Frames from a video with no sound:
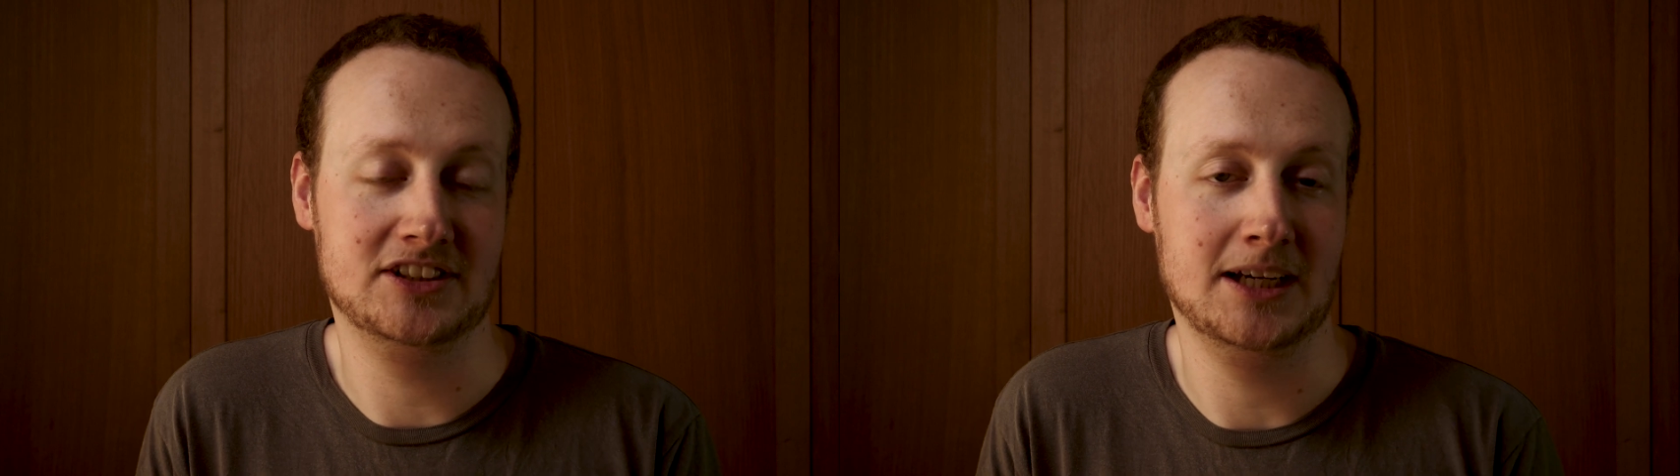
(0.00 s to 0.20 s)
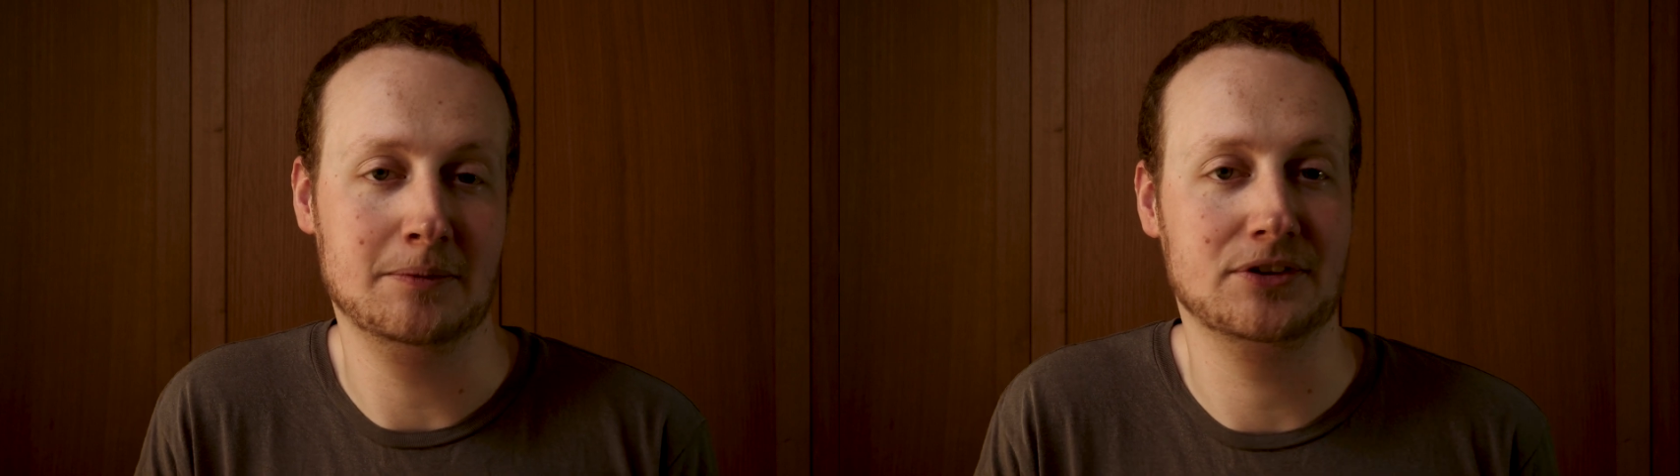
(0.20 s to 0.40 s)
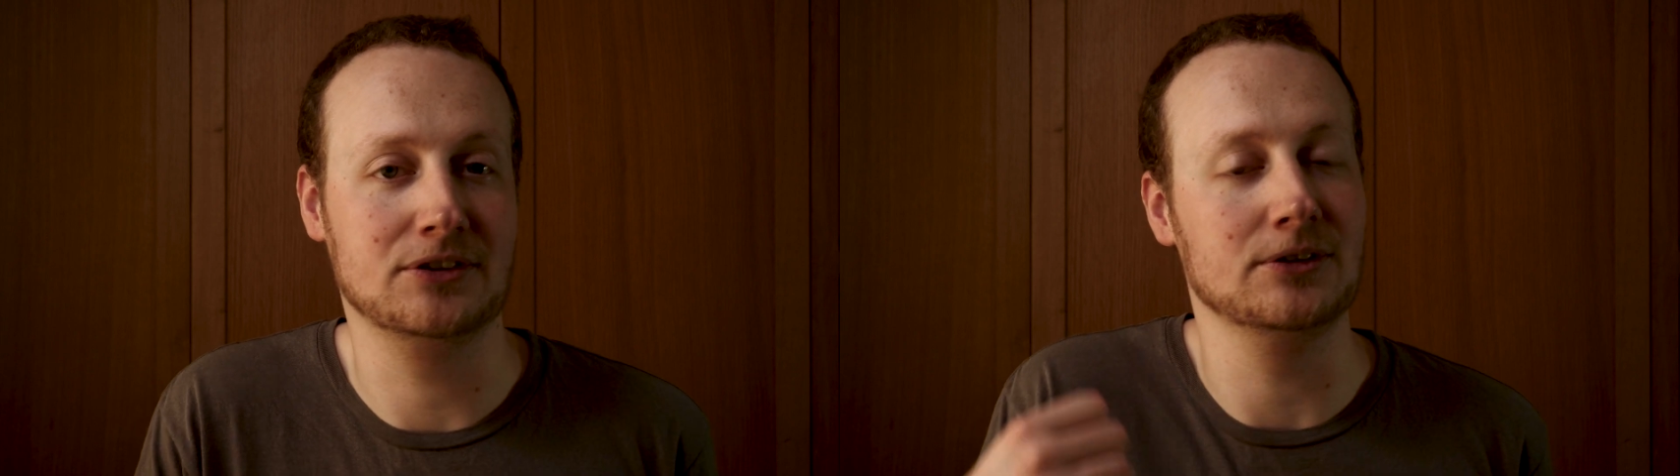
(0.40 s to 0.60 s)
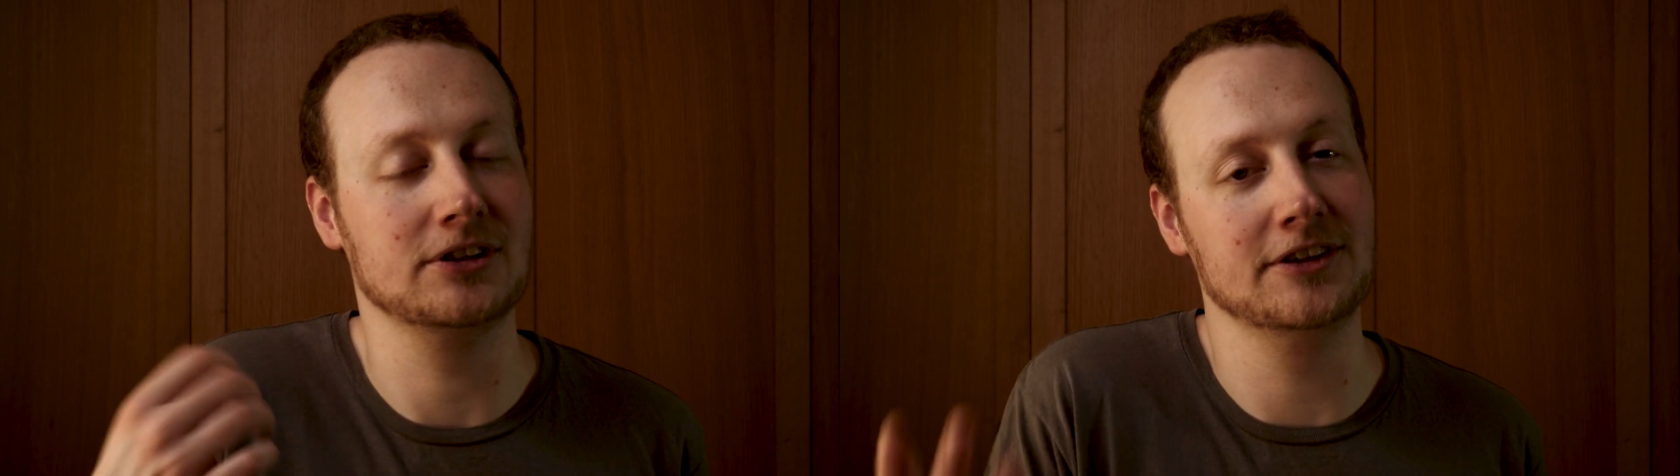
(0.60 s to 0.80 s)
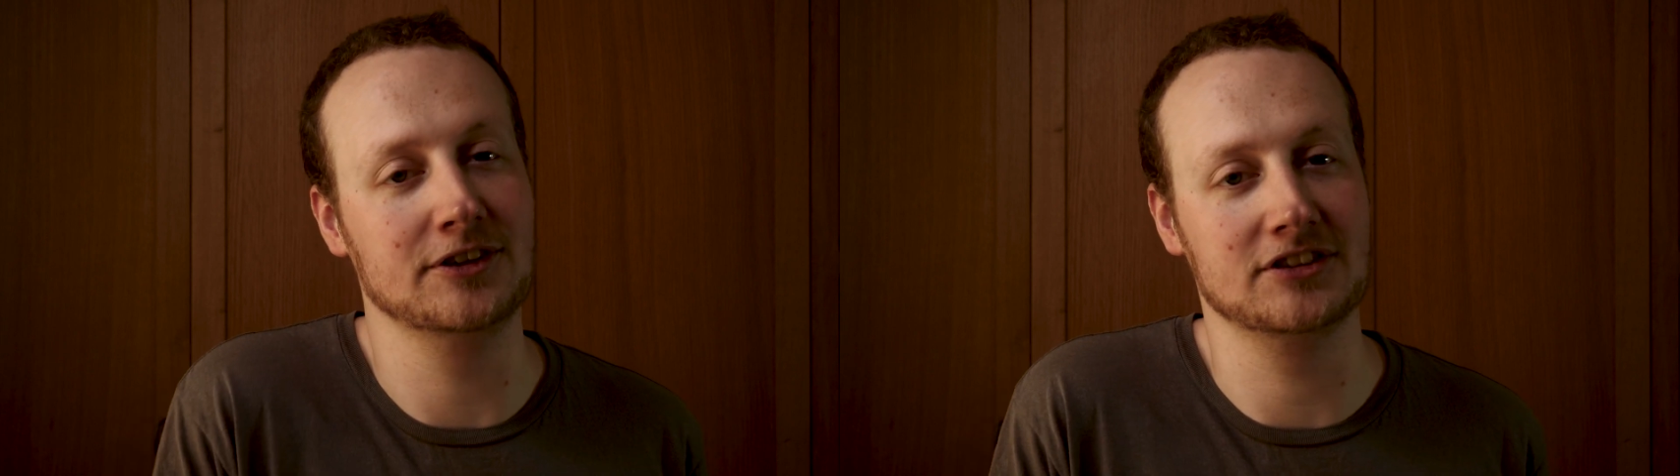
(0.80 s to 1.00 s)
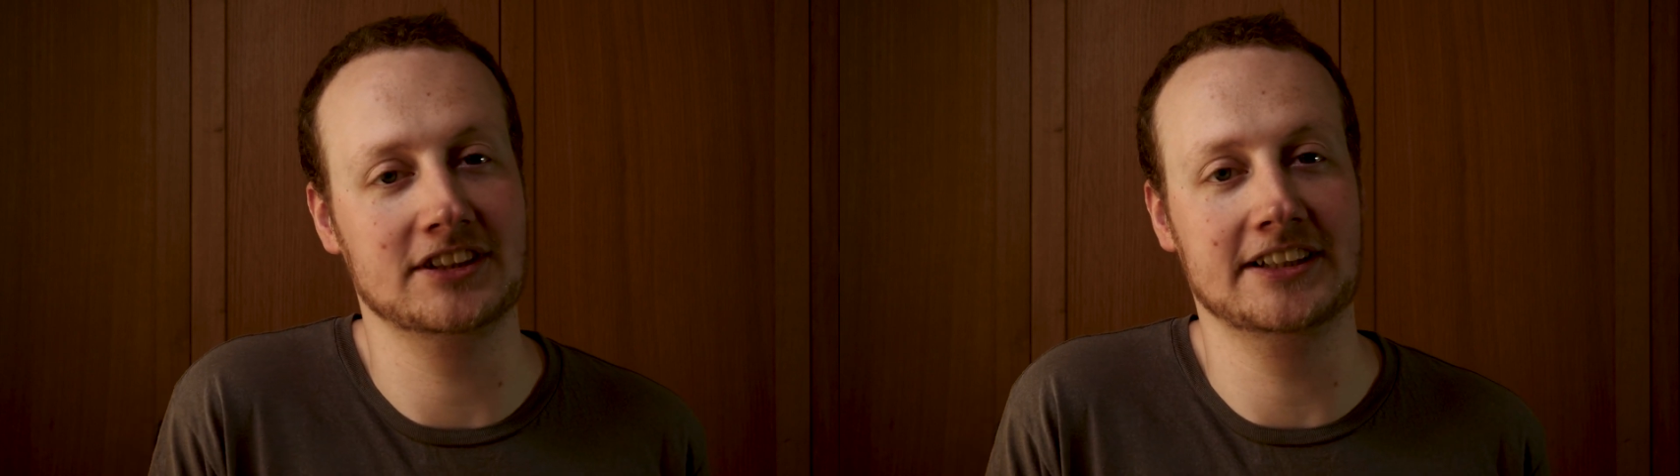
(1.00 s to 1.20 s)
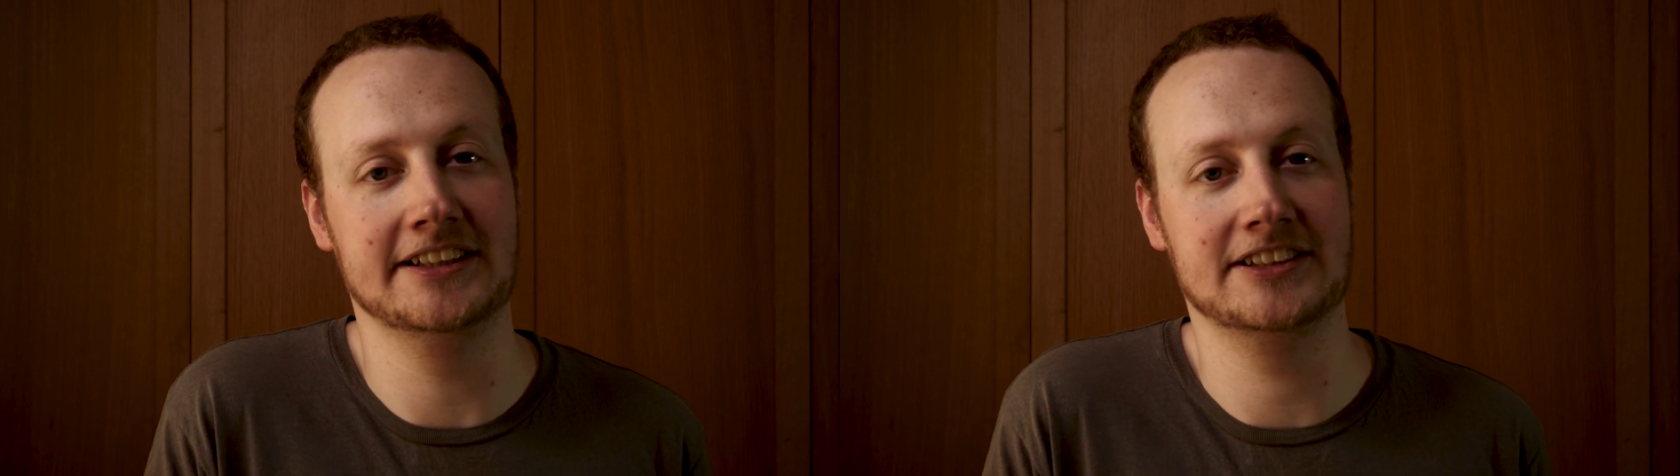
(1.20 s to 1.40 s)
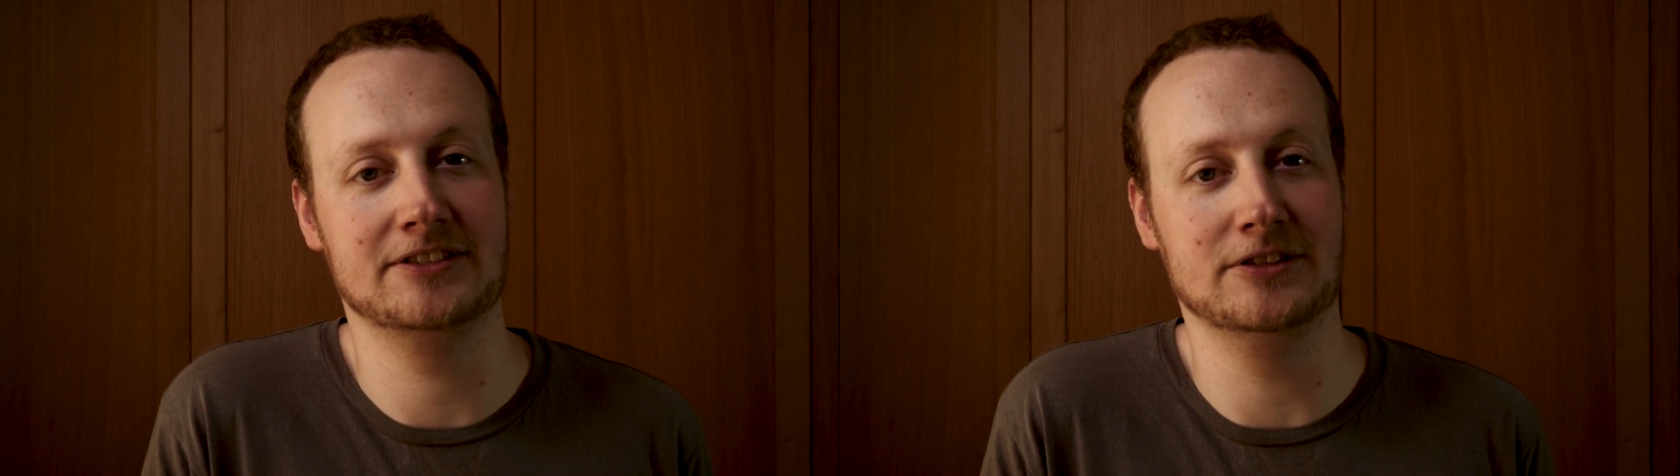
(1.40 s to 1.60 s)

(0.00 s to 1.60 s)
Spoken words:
depth or contrast